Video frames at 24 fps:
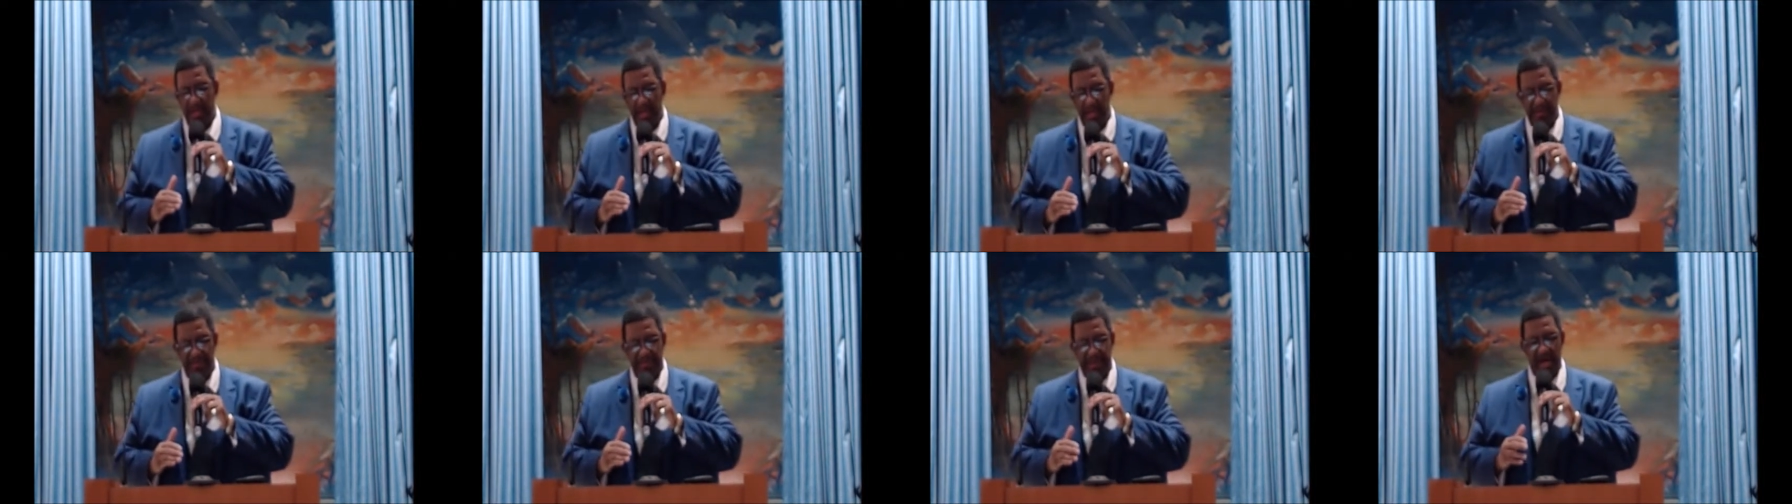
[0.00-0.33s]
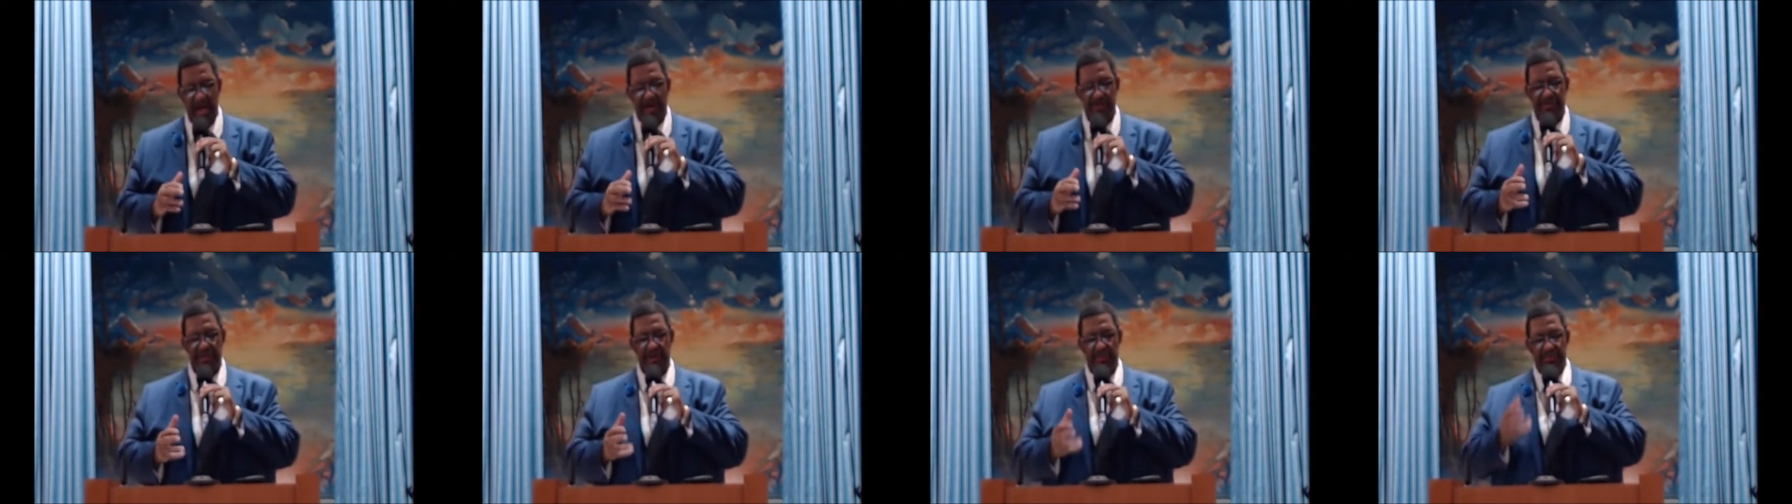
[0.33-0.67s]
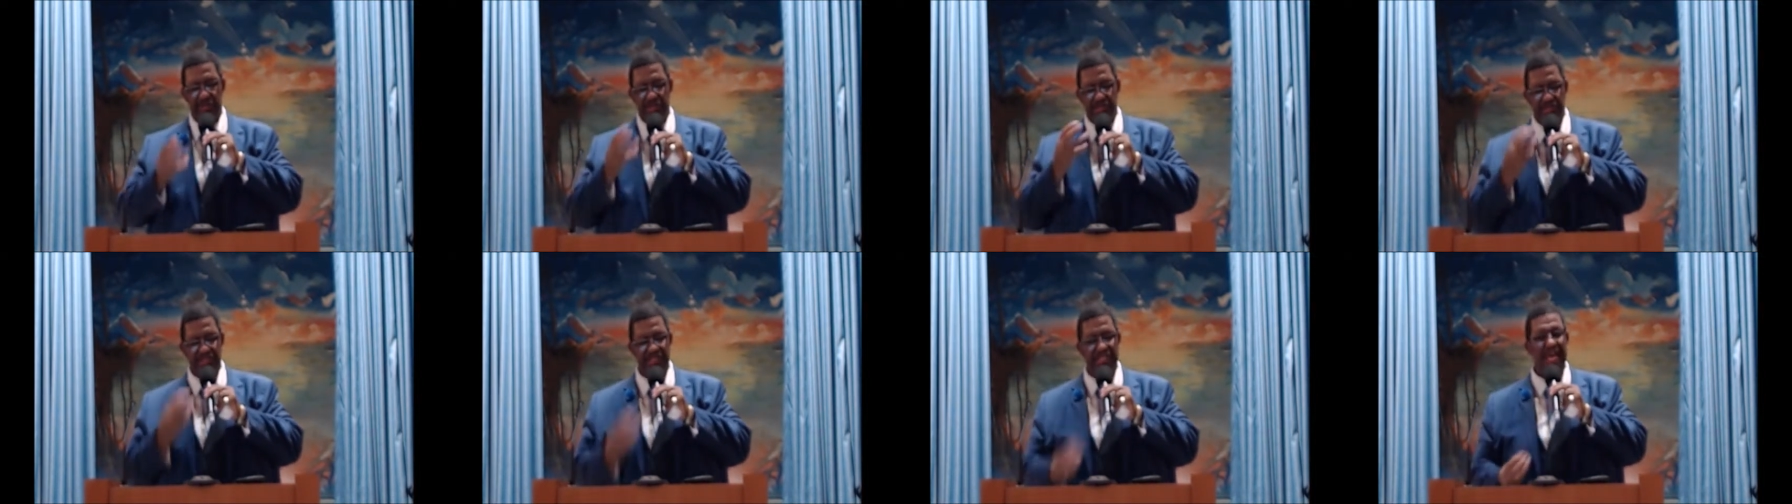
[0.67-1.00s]
there are some
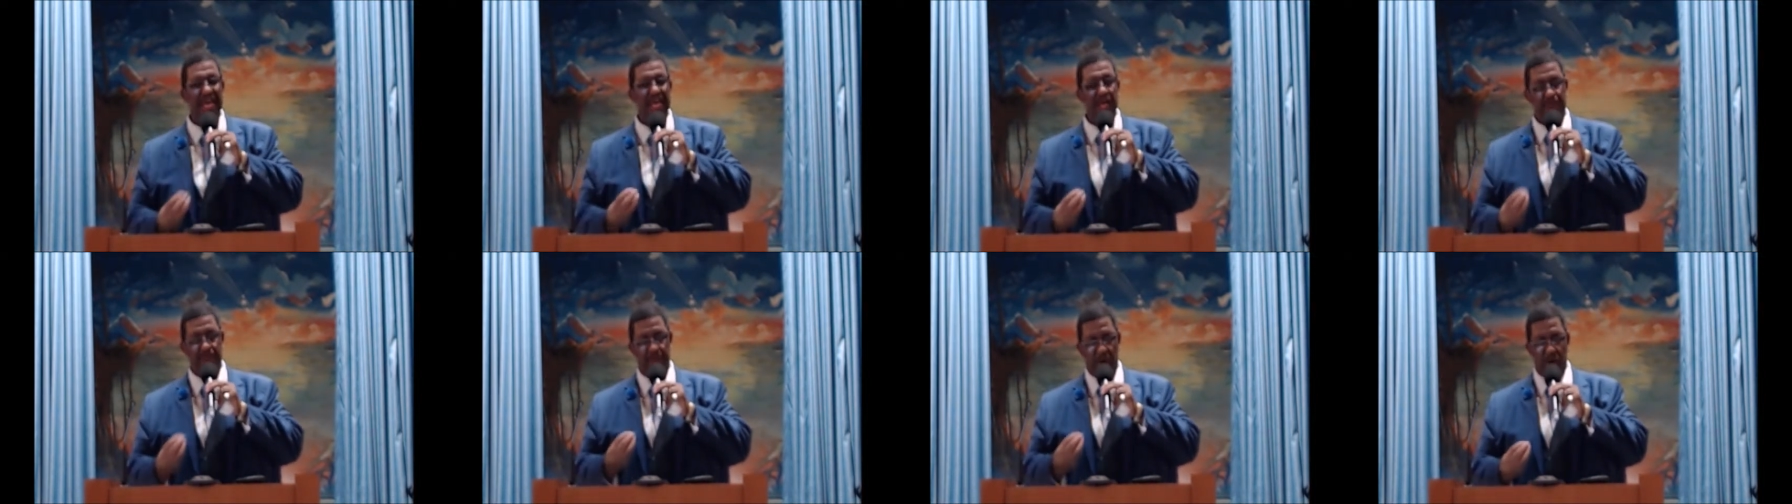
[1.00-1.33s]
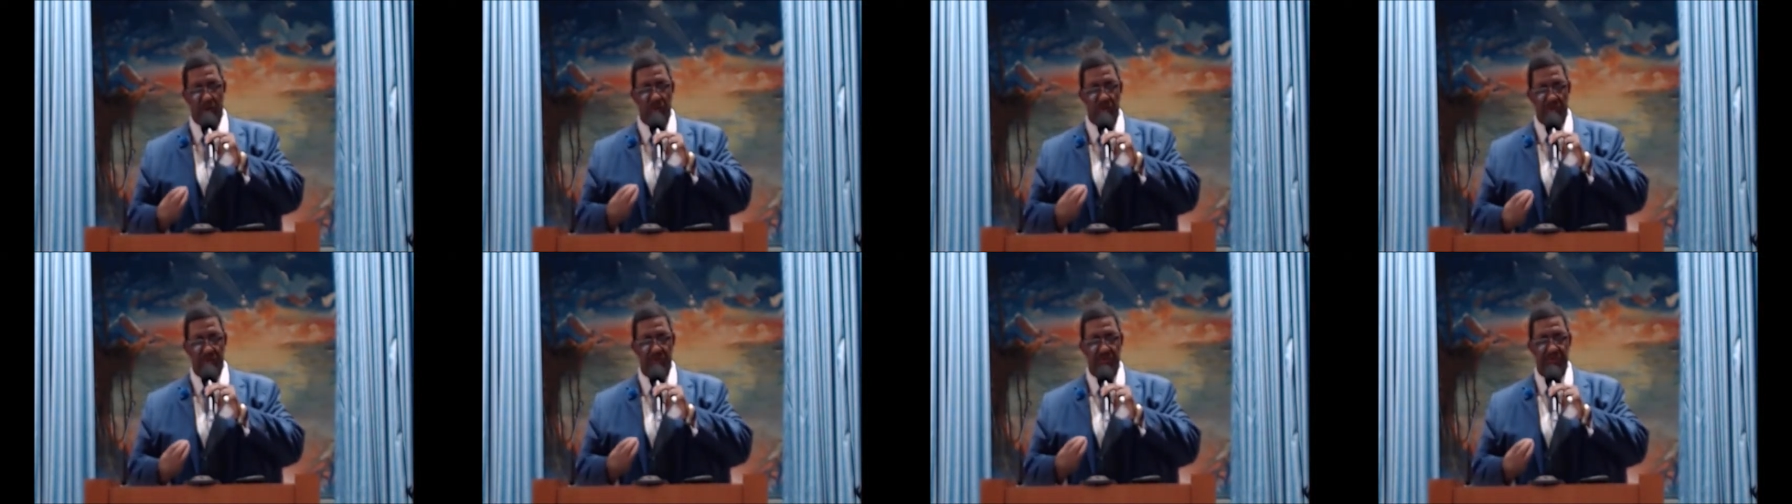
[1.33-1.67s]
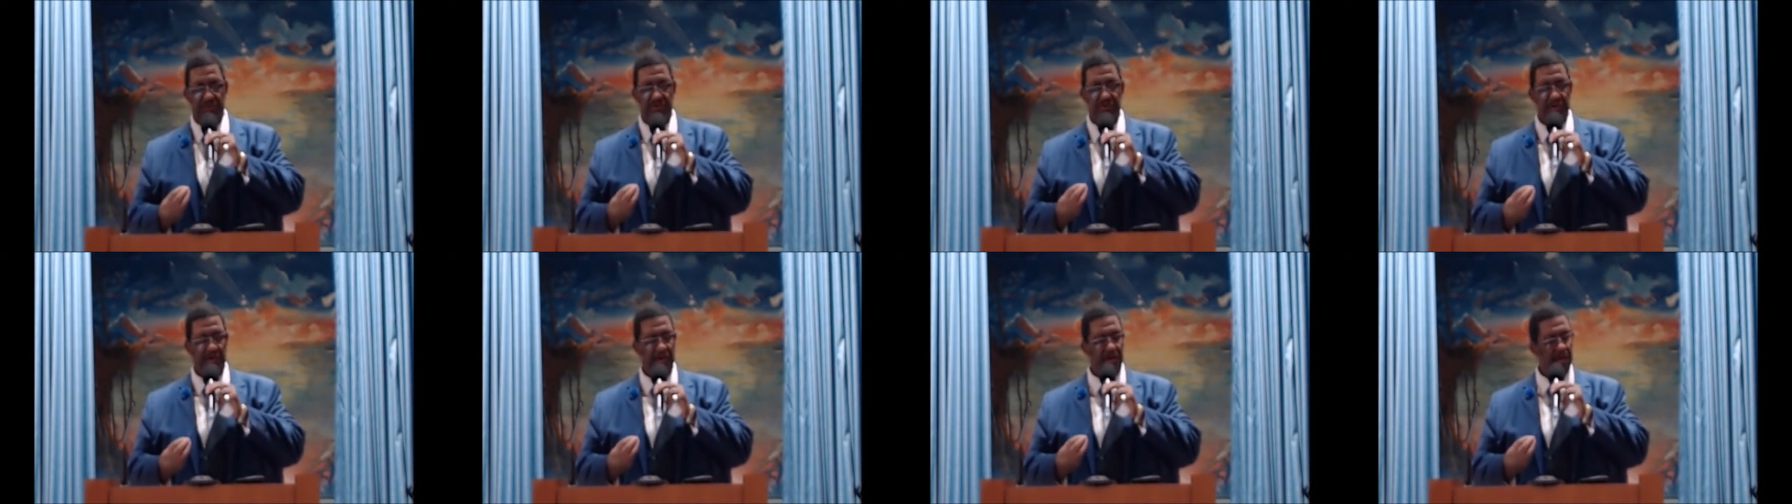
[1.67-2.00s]

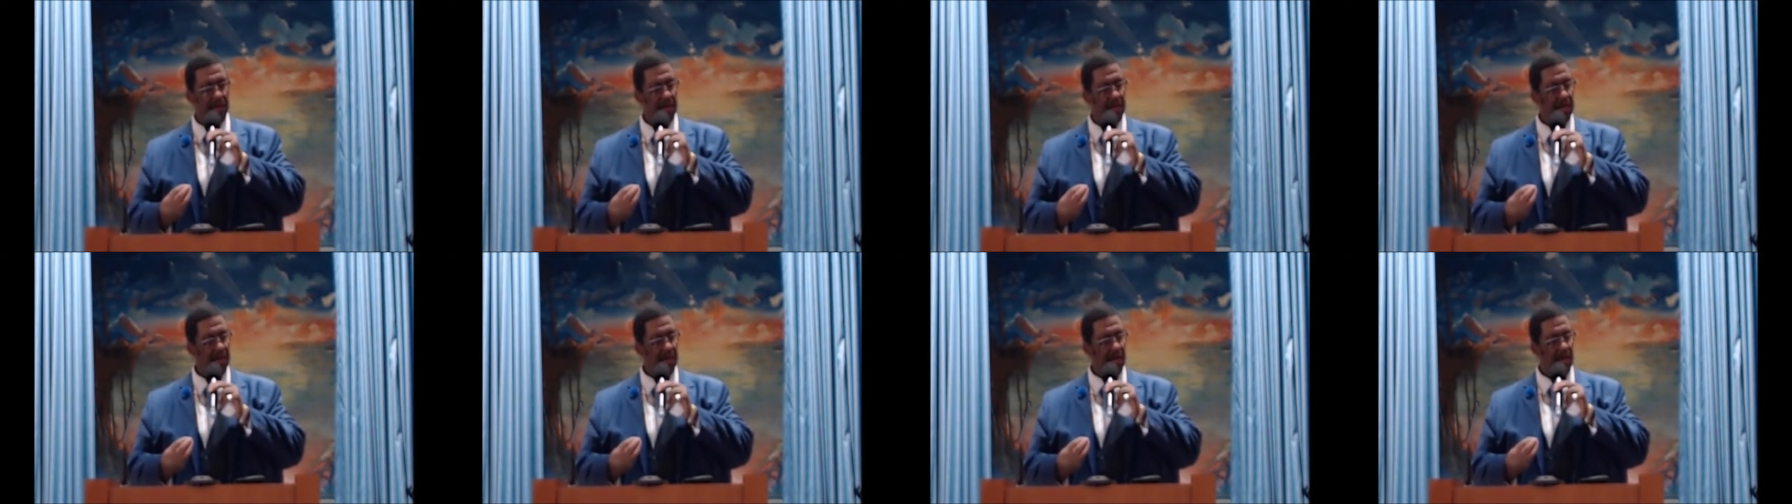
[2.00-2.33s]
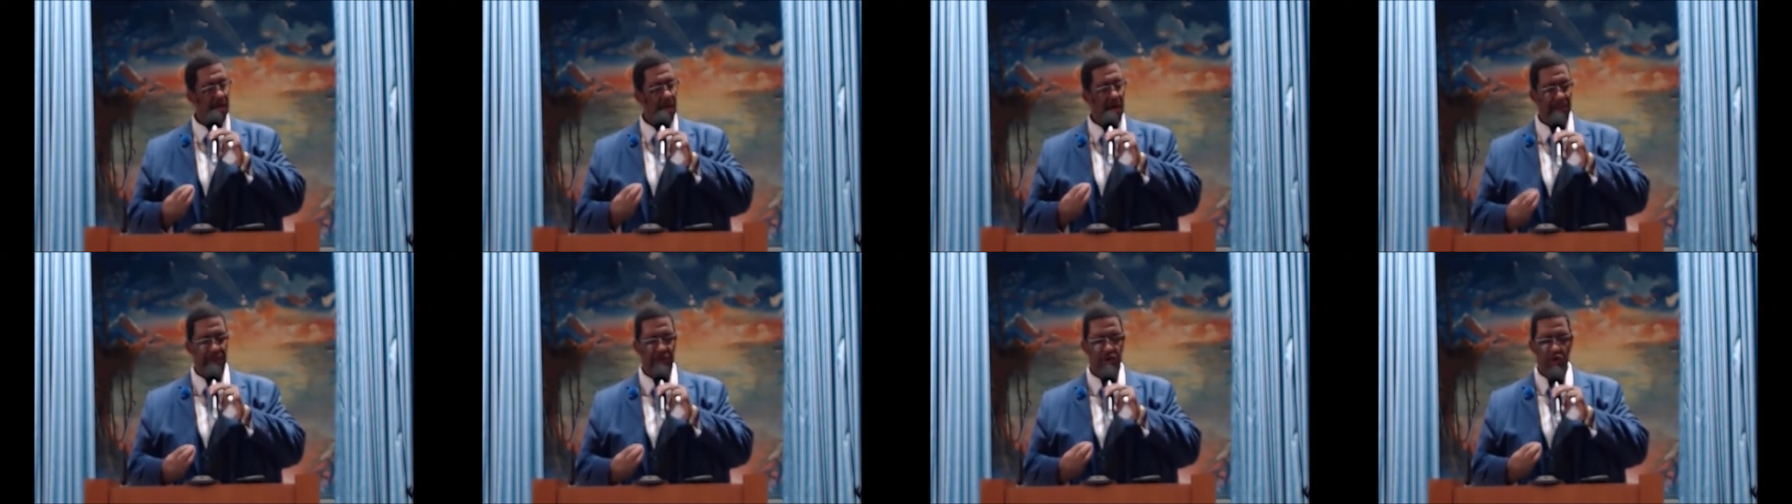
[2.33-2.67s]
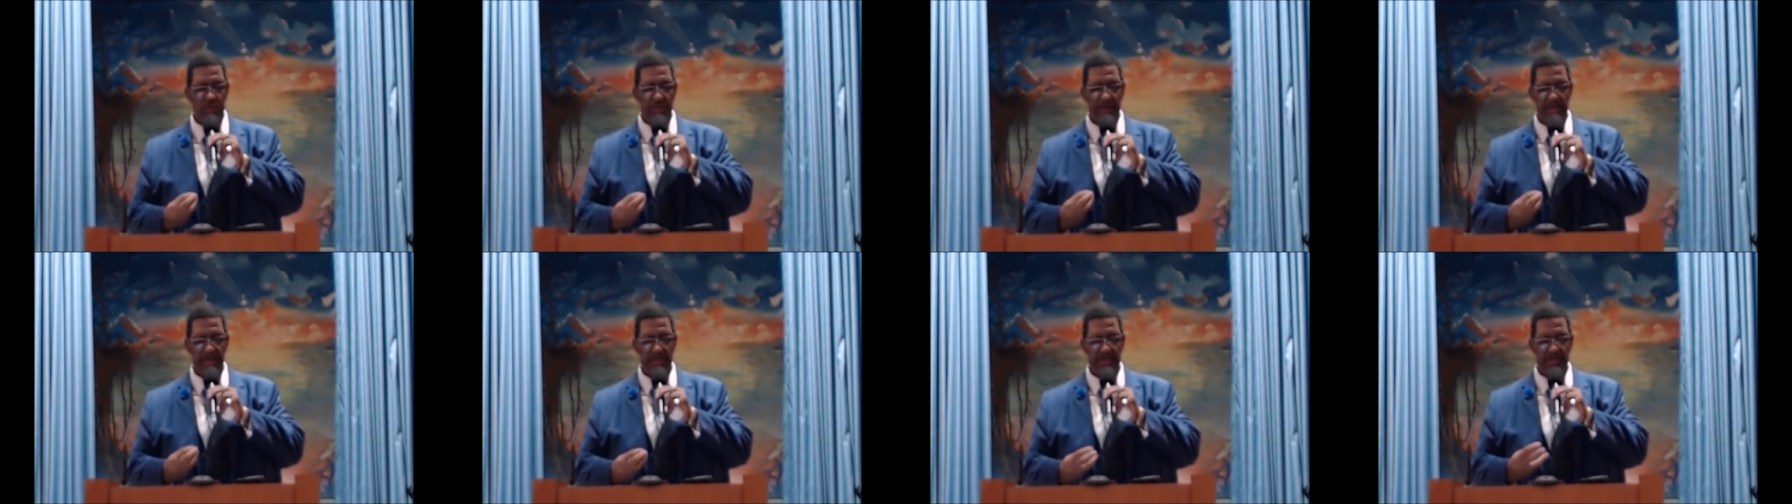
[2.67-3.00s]
staples of
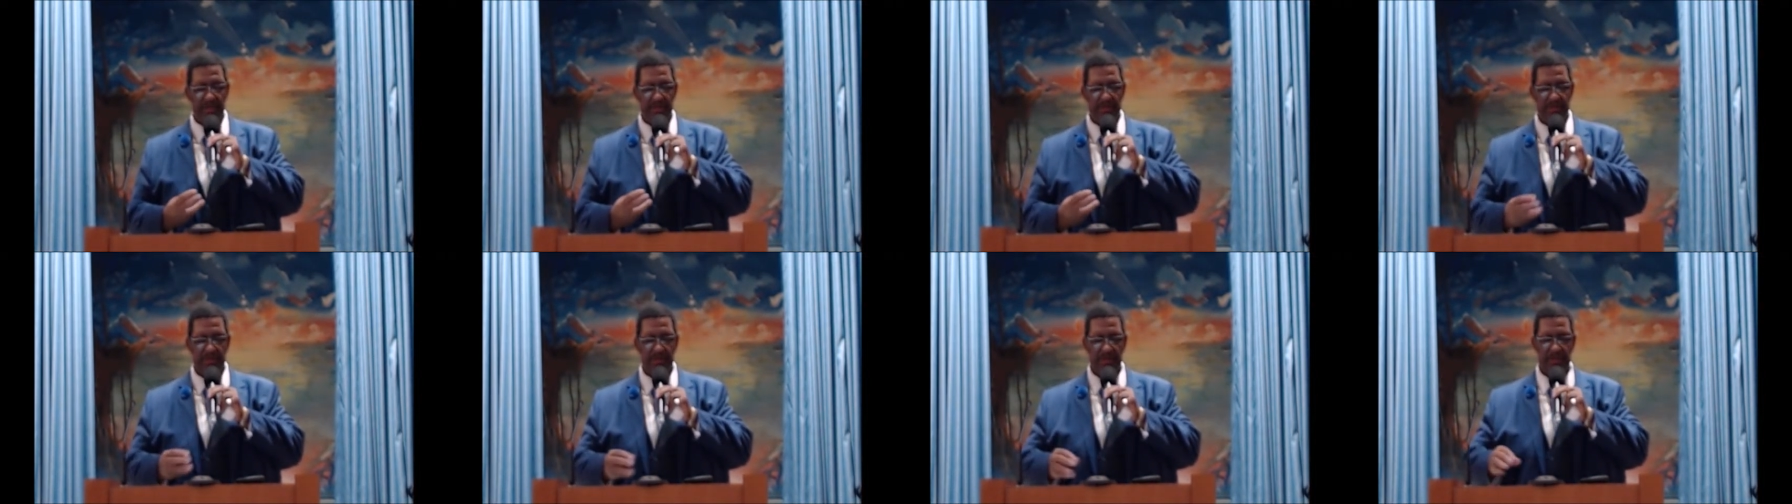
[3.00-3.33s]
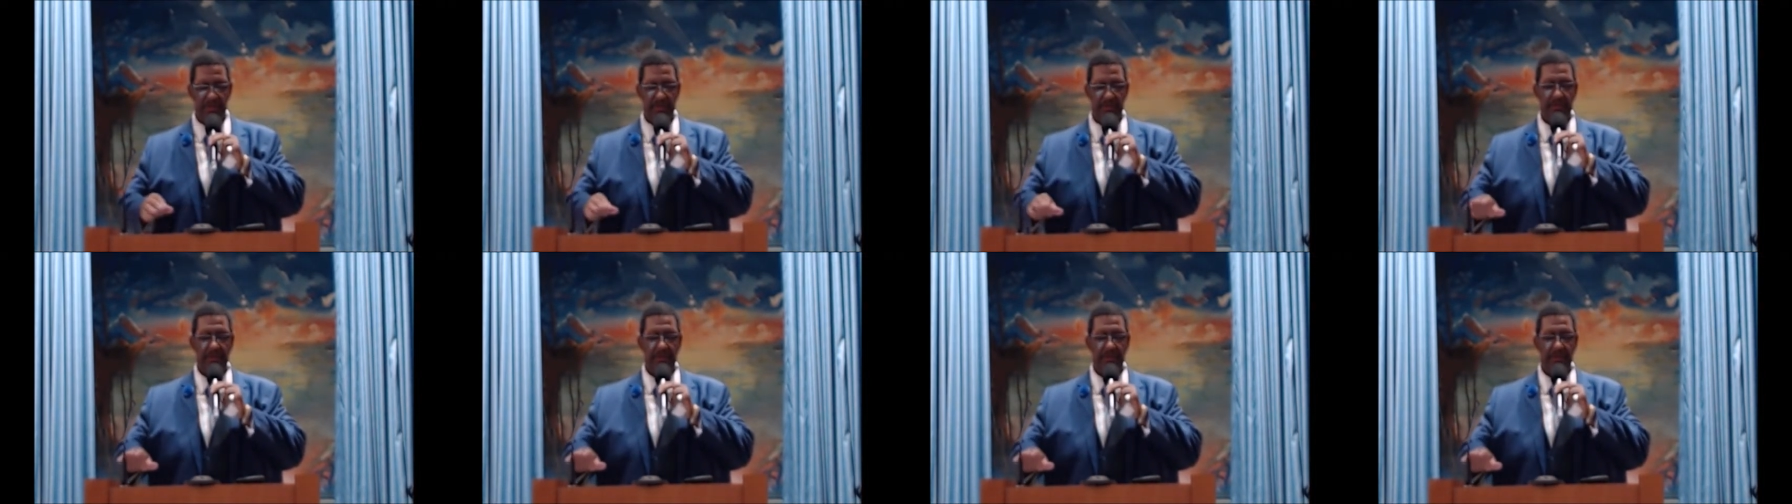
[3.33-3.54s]
human existence.